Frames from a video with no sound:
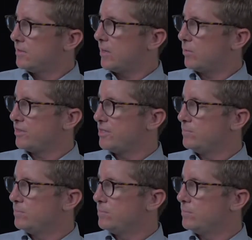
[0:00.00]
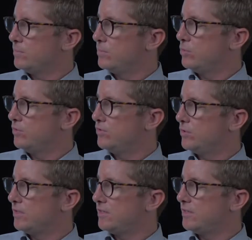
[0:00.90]
I will then move
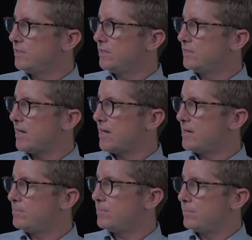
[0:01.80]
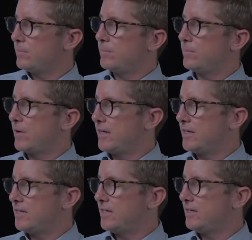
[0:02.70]
to the time by
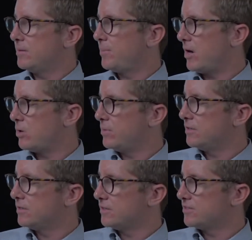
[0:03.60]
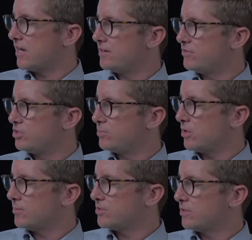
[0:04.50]
again hitting the power button on the side of the
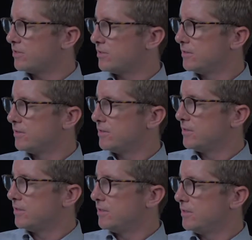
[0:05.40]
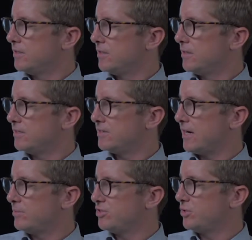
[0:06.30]
spirometer, and the
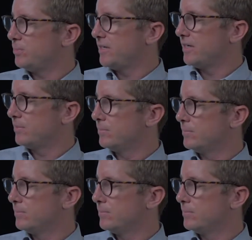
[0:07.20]
time is 2 p.m.